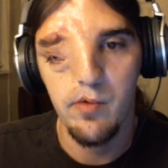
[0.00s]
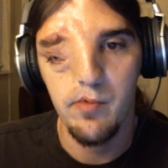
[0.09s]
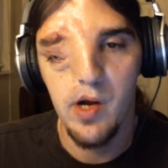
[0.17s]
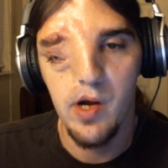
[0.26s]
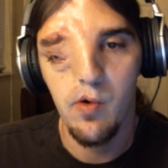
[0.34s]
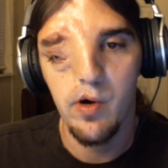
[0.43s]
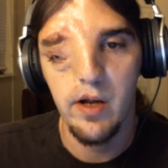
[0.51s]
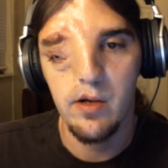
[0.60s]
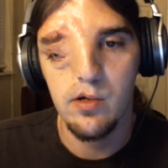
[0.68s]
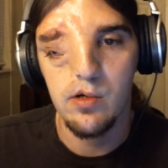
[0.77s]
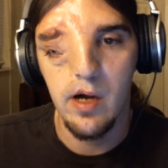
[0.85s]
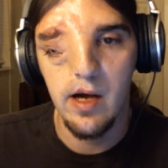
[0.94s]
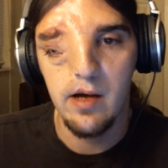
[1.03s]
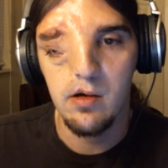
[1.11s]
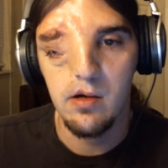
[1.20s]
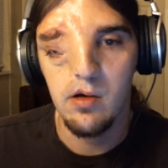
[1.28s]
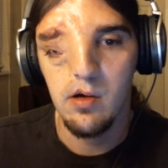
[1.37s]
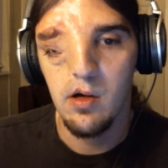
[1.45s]
you know just one
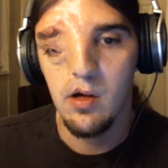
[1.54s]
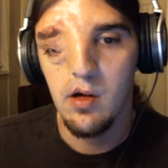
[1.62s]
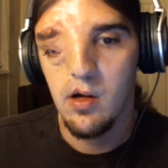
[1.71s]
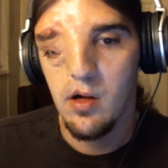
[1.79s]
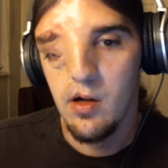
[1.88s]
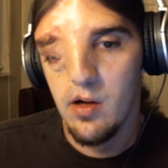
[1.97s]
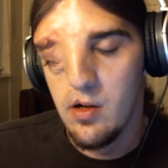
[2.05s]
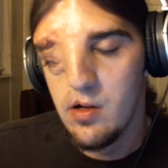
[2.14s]
recording track.